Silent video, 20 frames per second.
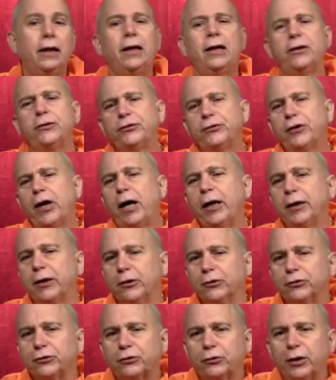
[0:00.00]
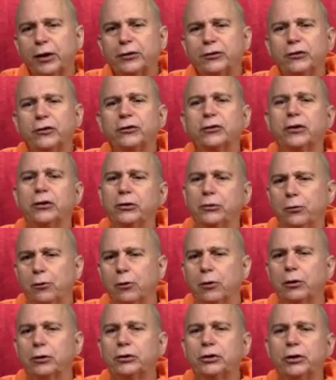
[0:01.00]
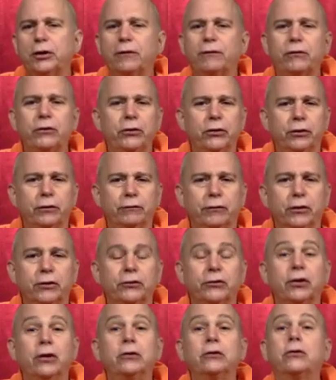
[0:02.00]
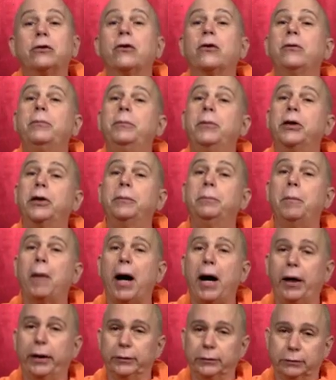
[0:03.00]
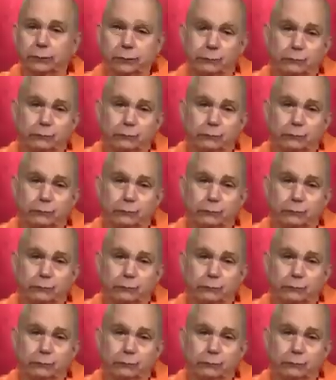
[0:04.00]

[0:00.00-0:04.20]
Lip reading: Science traces the origin of the universe to the Big Bang.